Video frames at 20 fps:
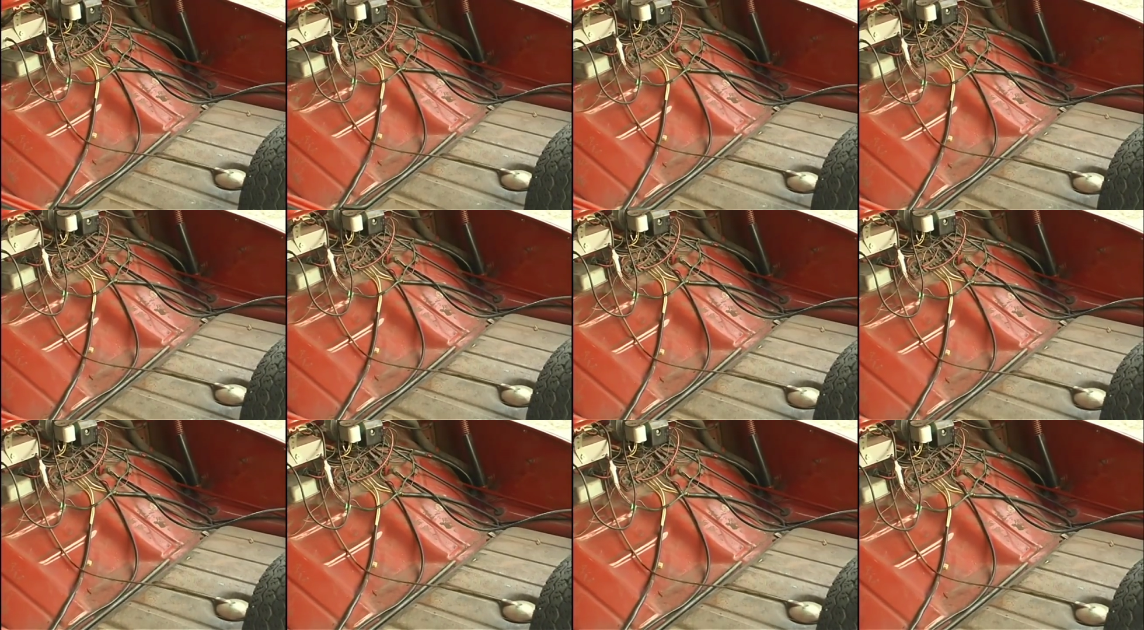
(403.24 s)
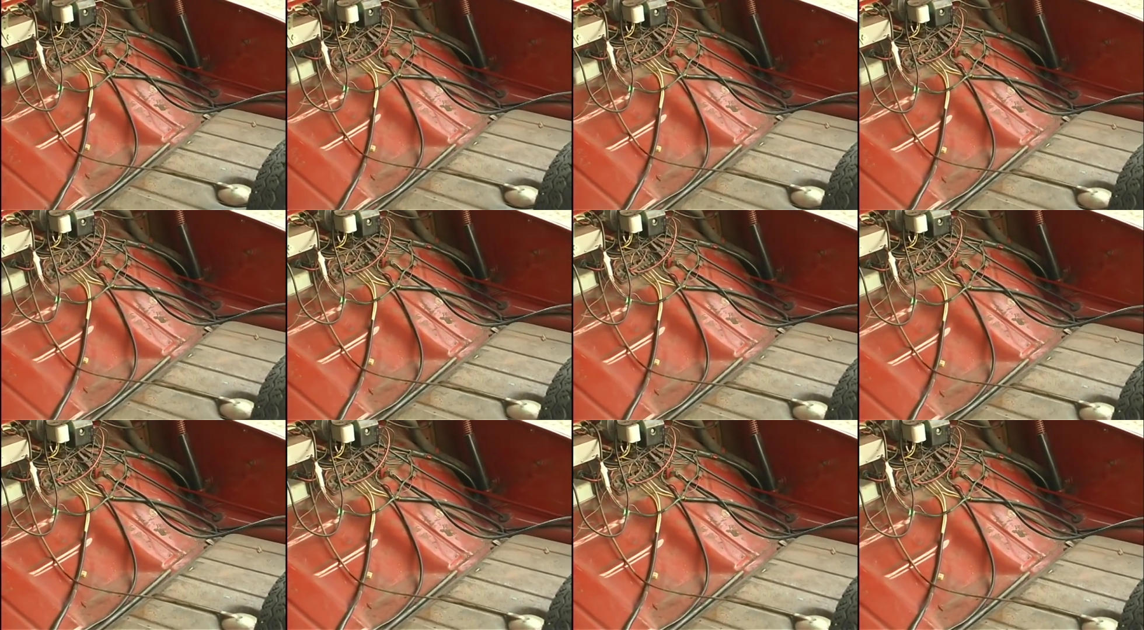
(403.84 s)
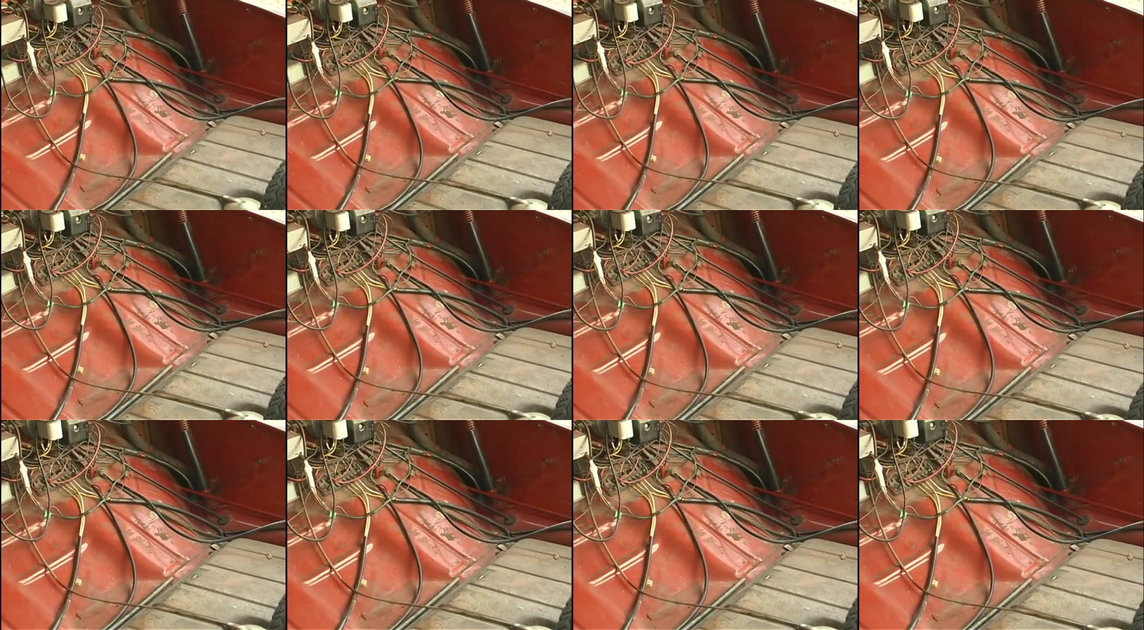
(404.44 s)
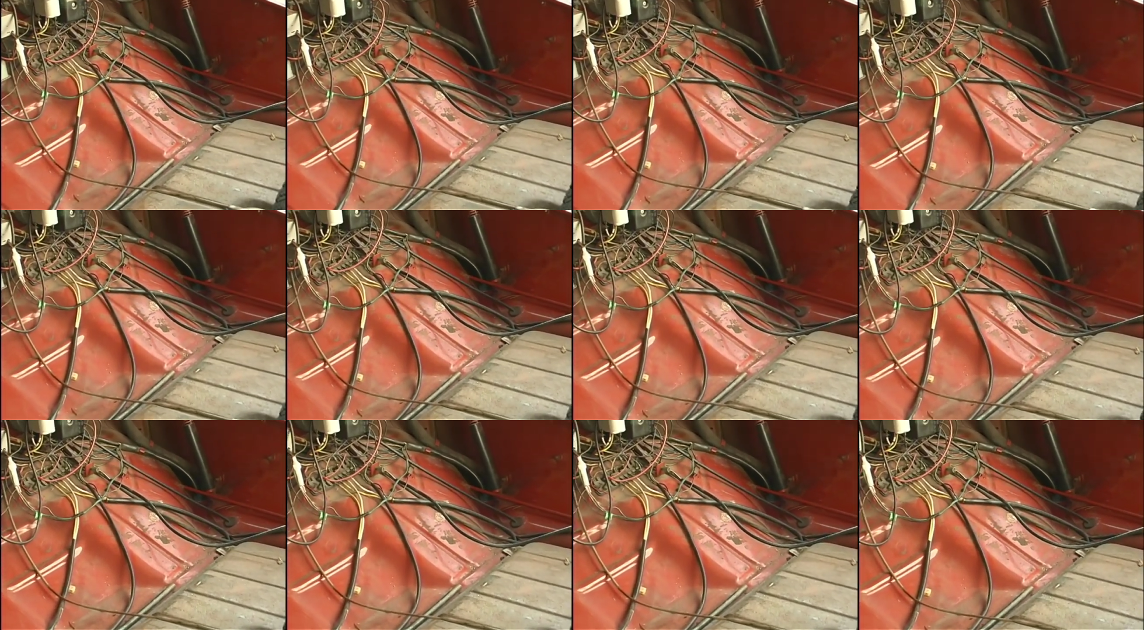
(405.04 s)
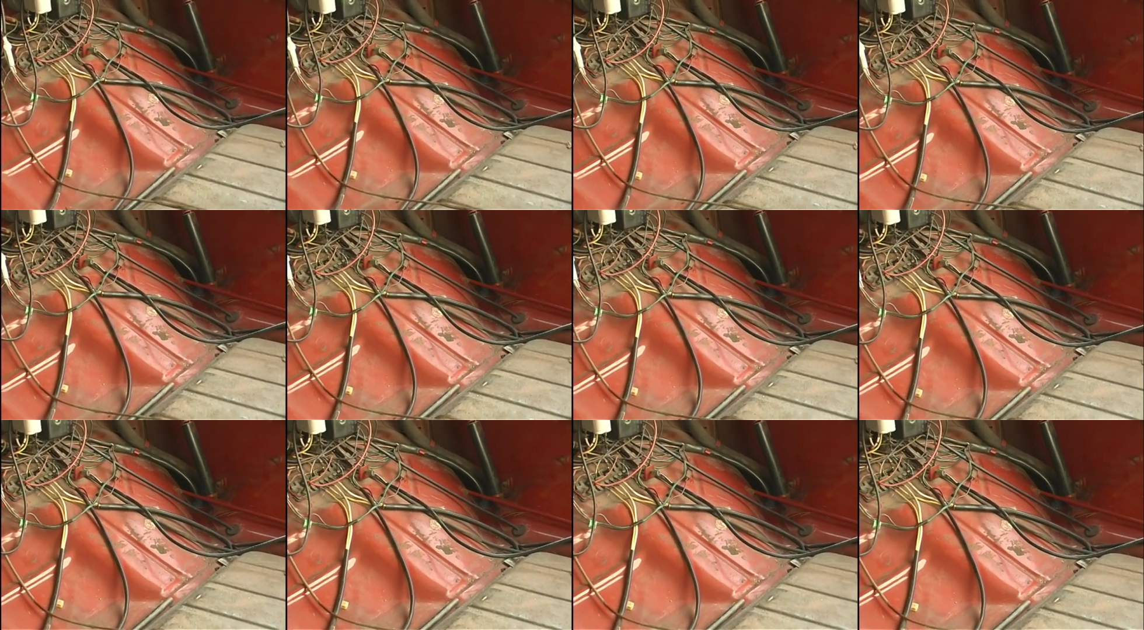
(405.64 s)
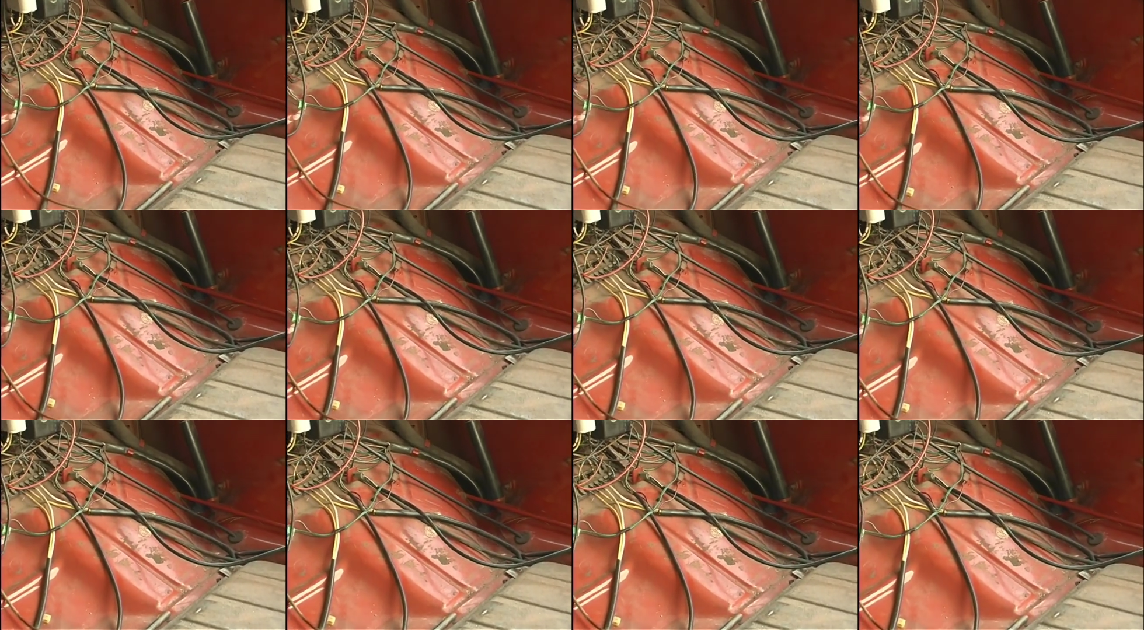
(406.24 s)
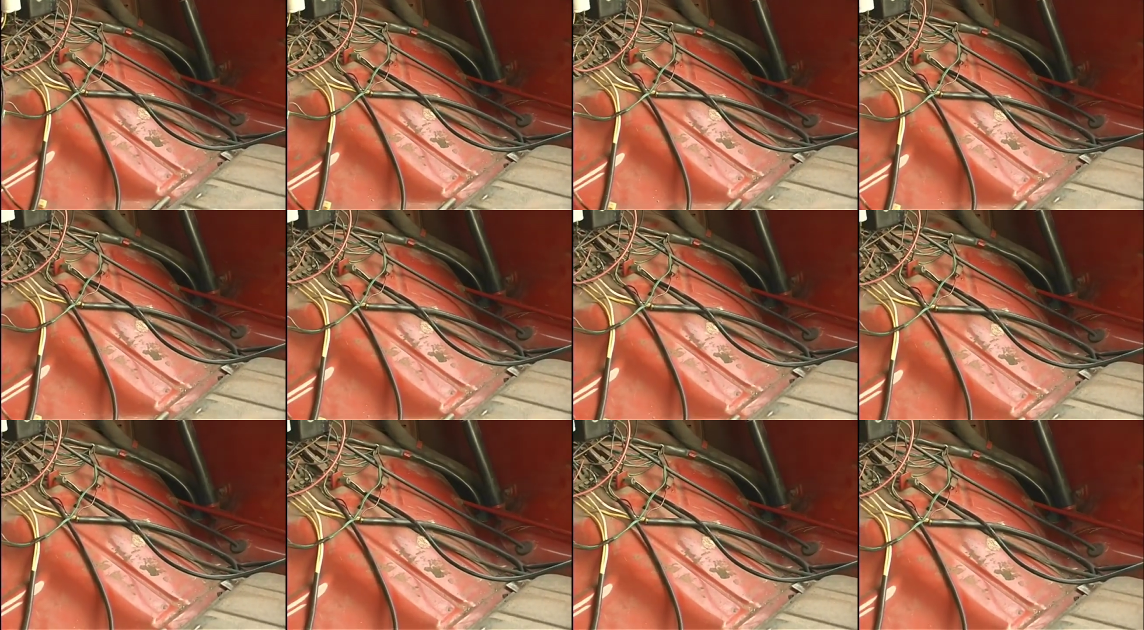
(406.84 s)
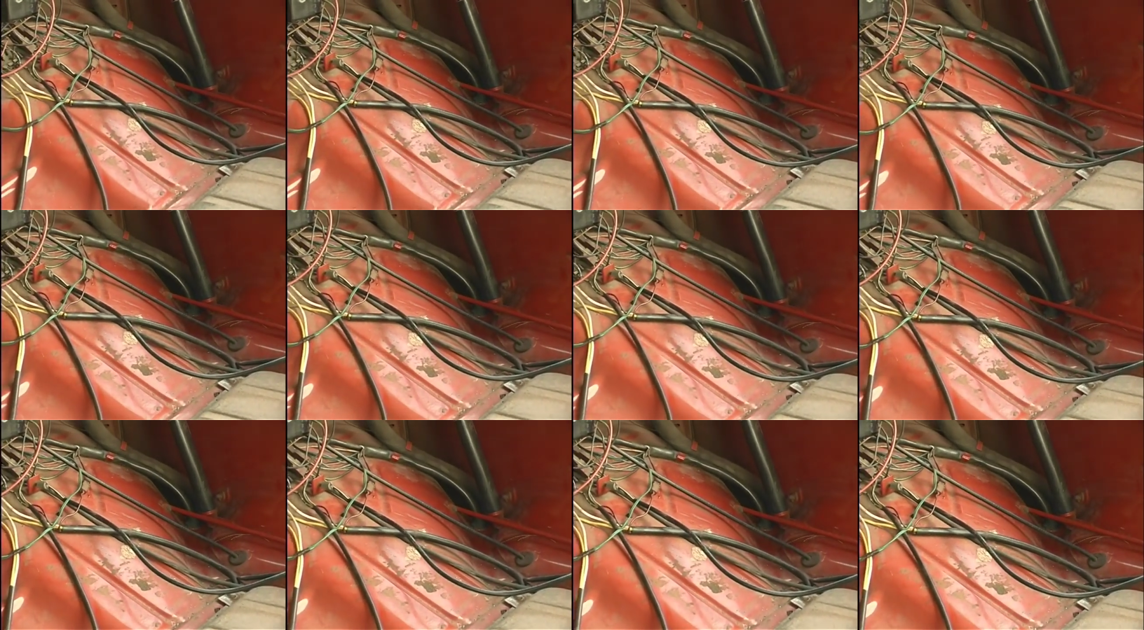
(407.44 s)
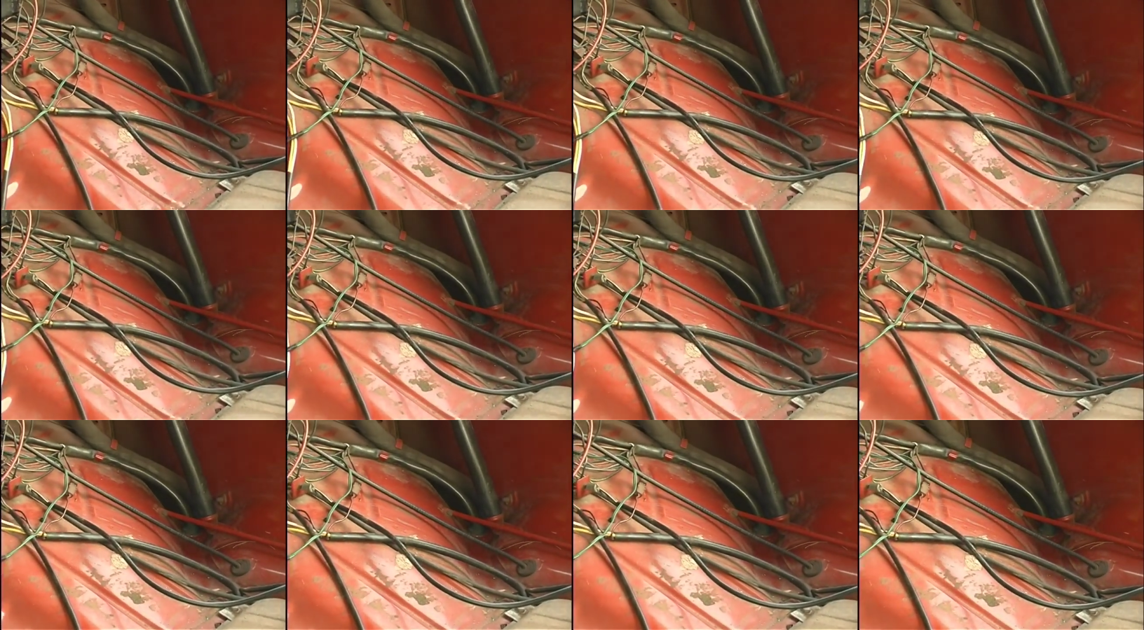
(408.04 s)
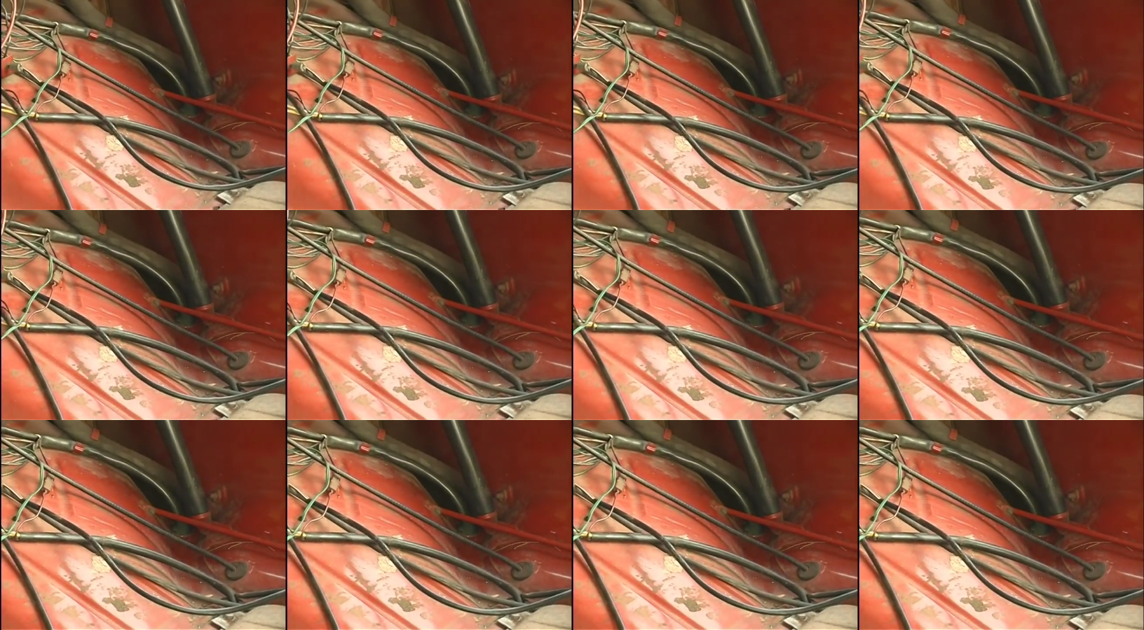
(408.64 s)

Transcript: (no speaker visible)